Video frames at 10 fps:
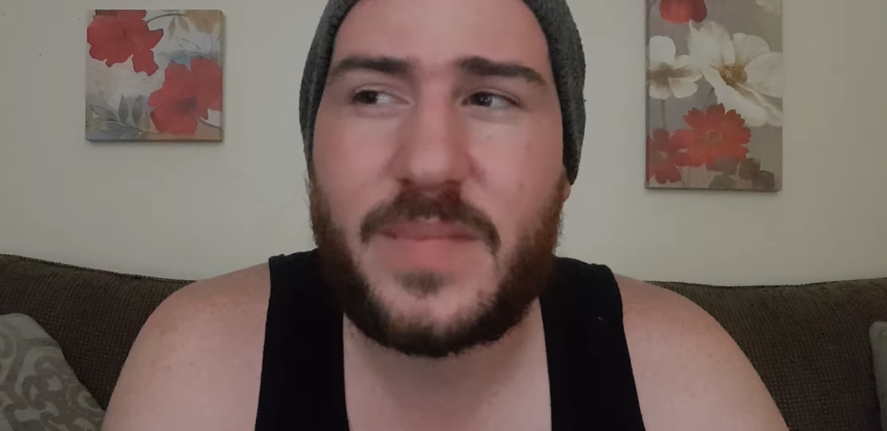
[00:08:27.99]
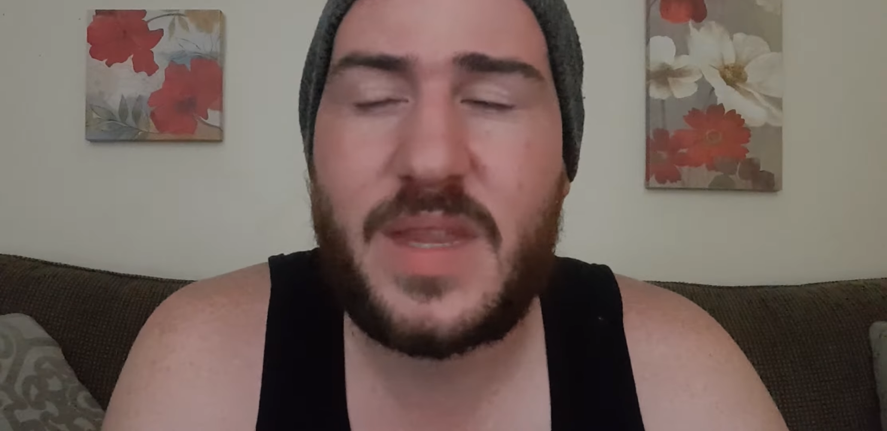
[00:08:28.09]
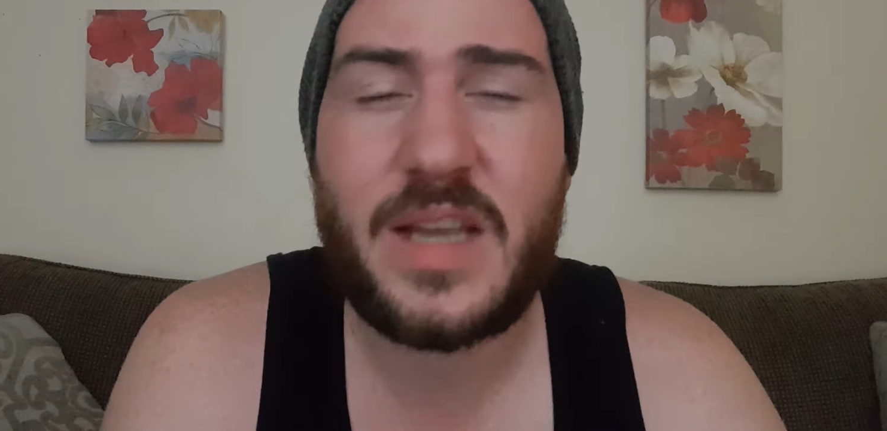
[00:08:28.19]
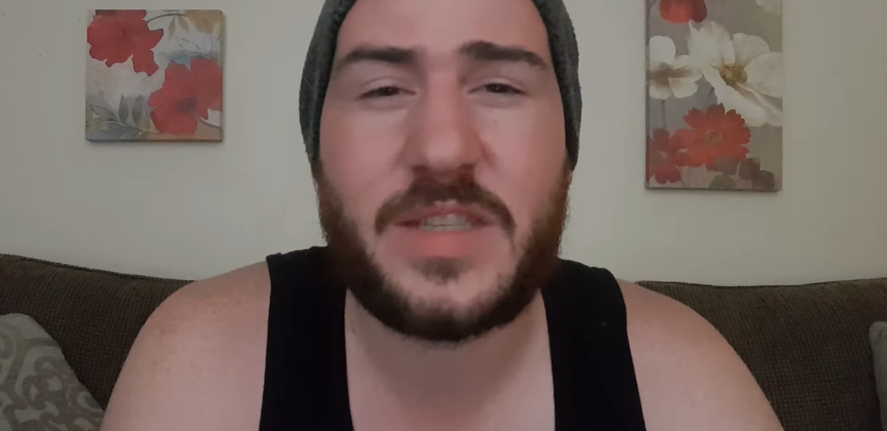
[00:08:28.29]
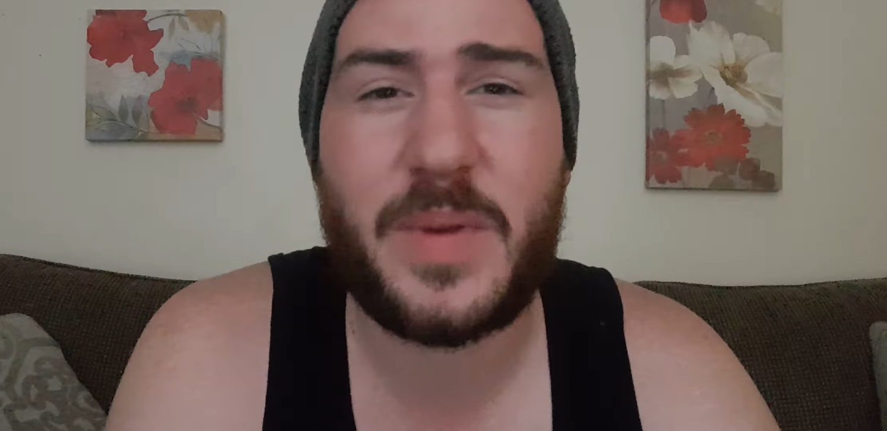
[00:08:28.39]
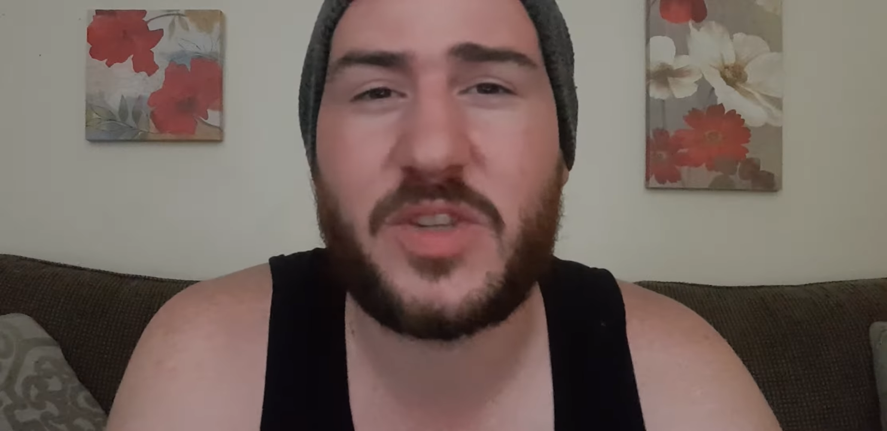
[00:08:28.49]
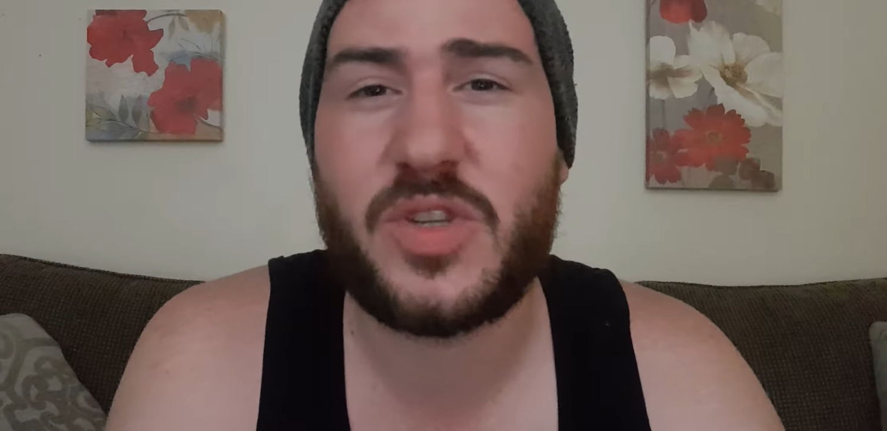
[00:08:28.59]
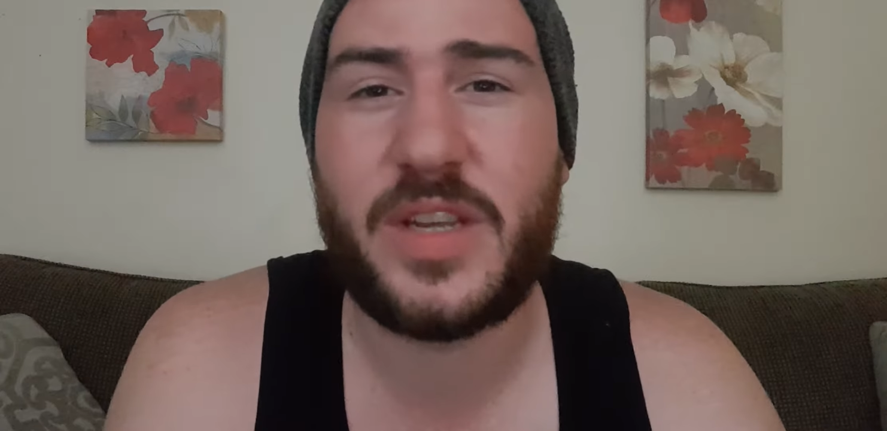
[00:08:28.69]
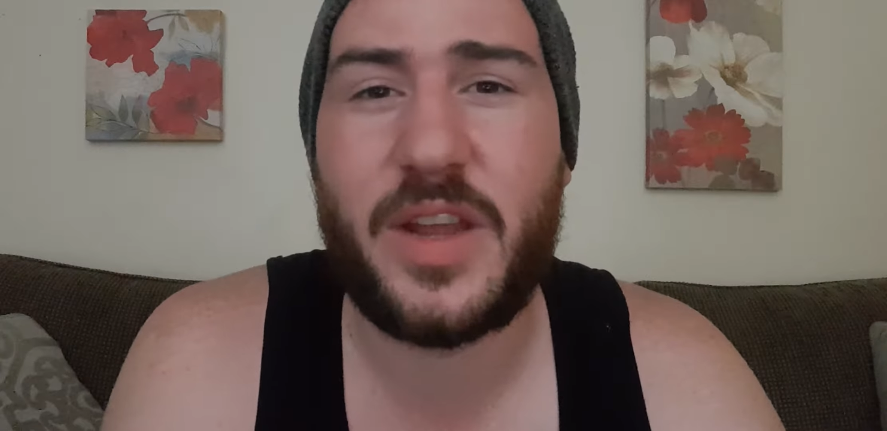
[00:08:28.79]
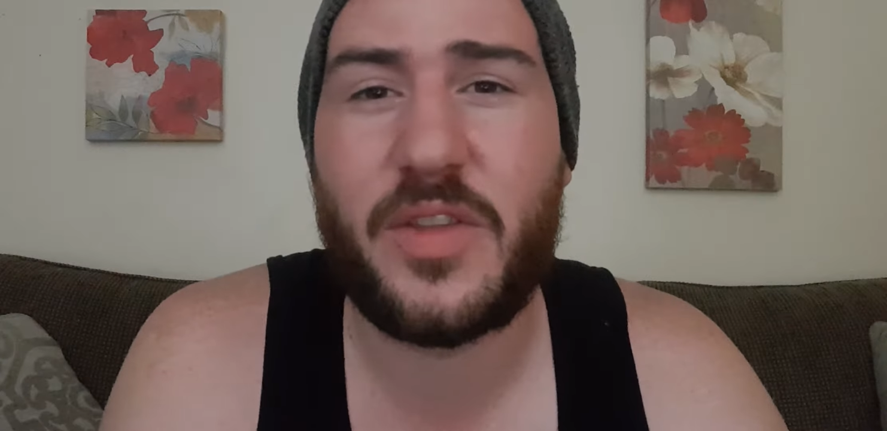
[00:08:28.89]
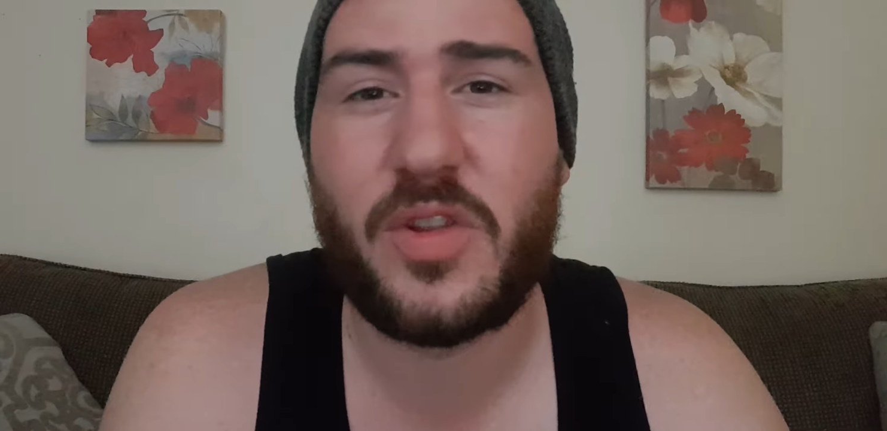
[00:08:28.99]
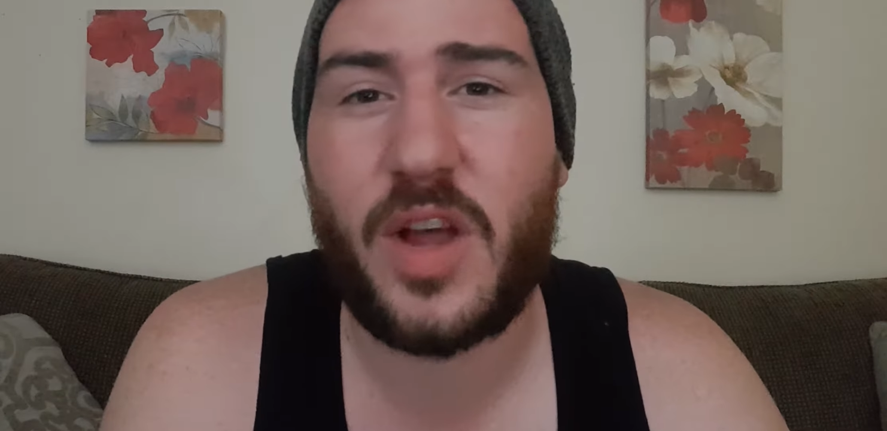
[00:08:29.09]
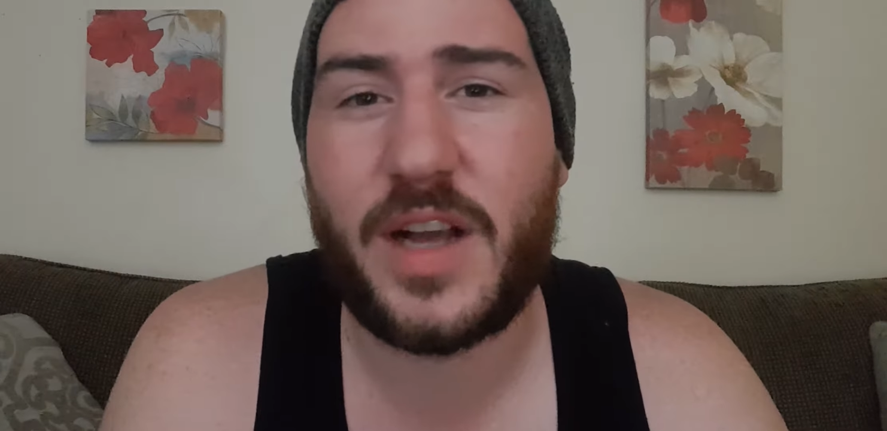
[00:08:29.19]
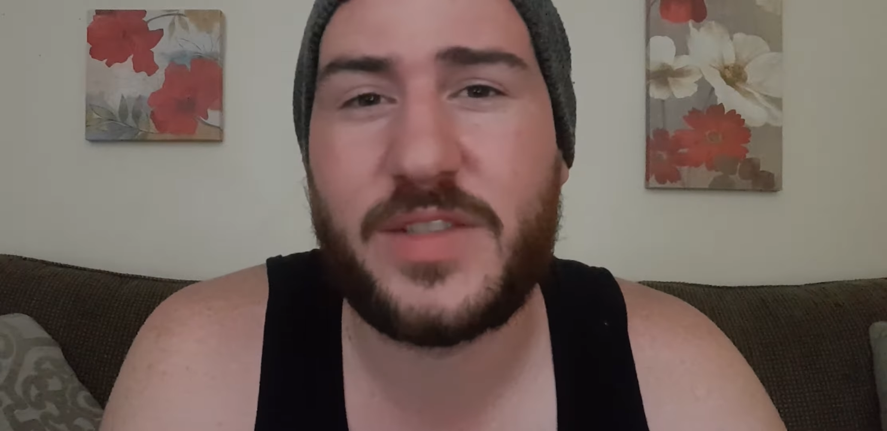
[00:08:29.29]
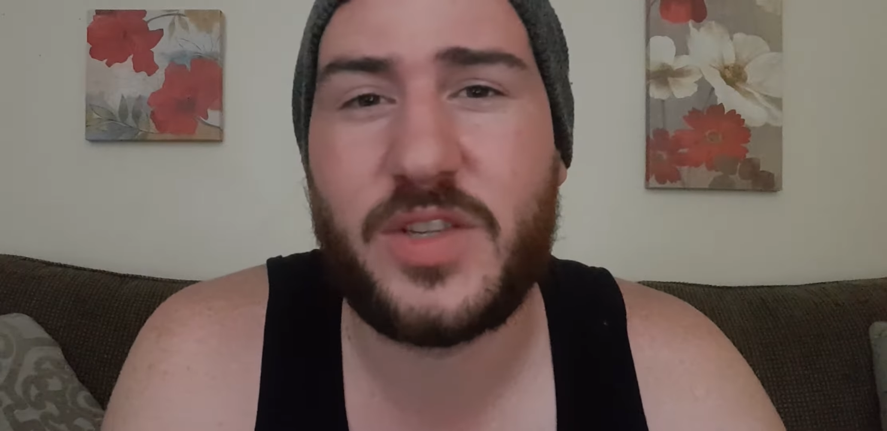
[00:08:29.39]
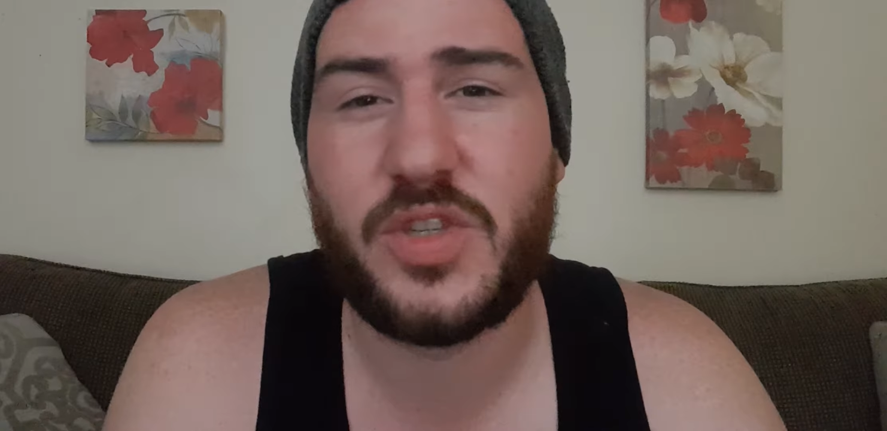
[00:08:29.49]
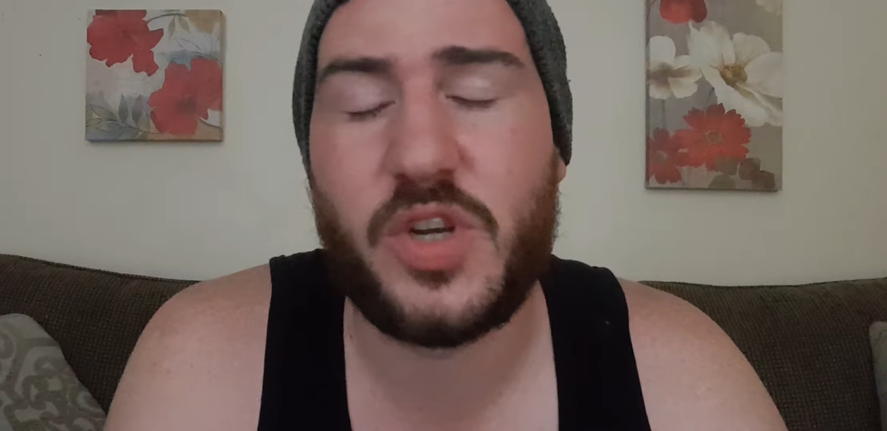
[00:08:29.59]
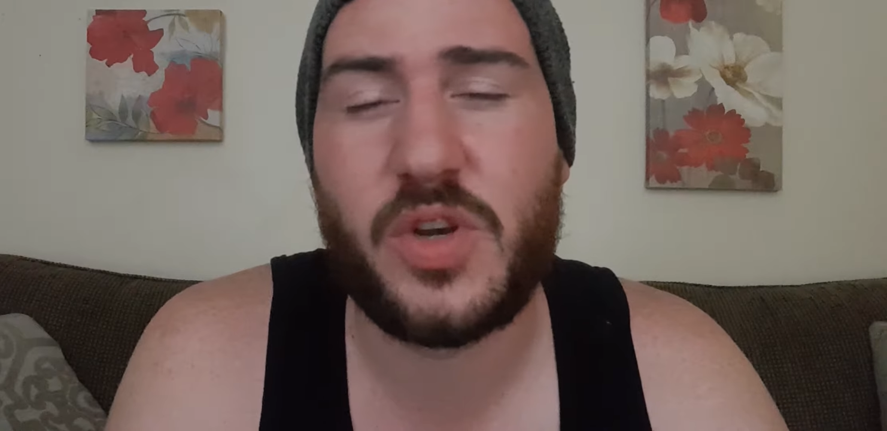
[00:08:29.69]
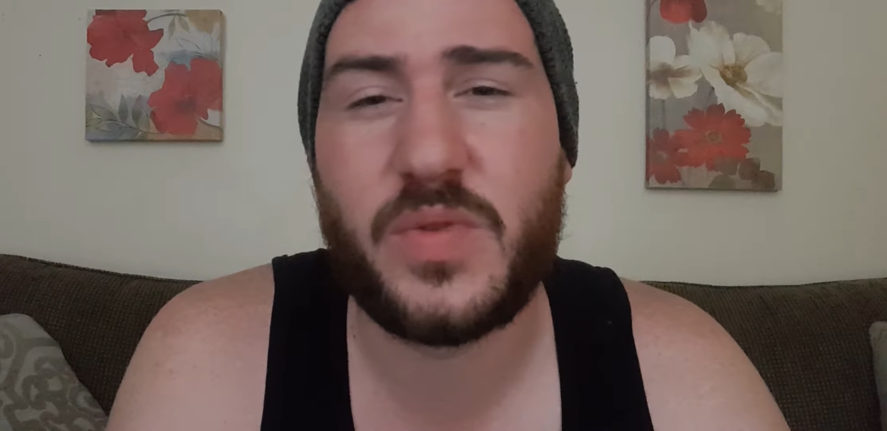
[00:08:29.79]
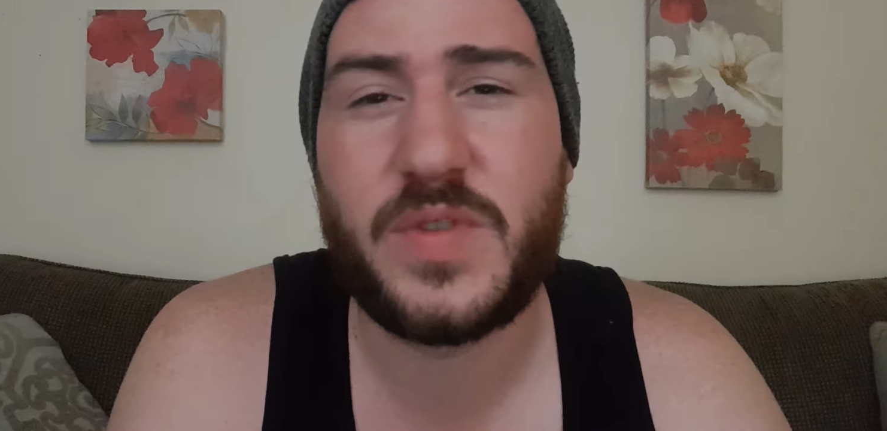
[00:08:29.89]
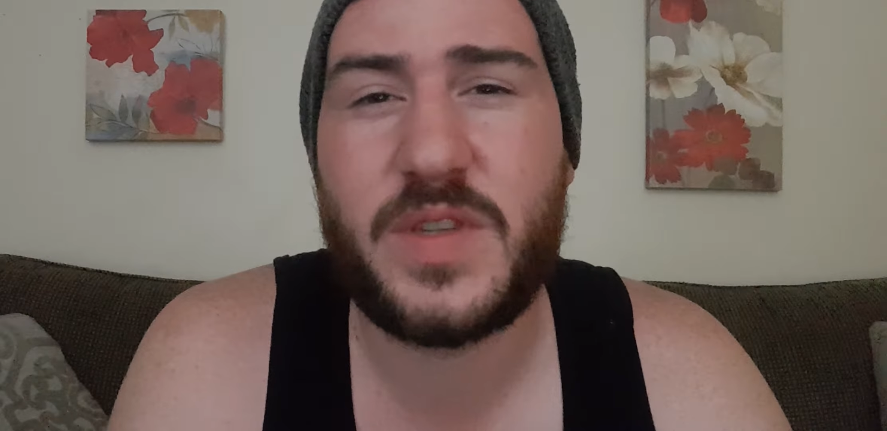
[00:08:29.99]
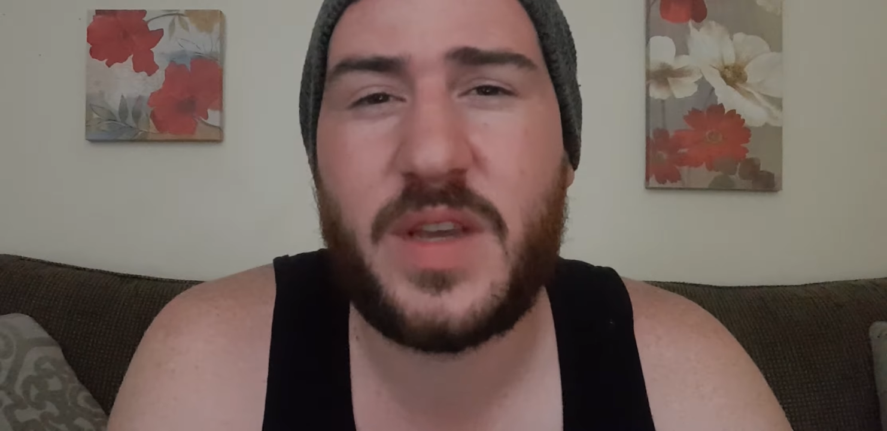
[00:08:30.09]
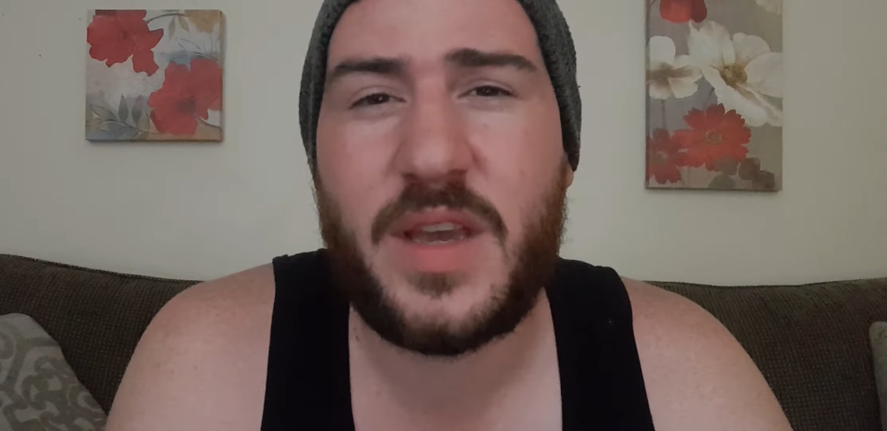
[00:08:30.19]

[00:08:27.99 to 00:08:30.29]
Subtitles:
especially another loss to Jones.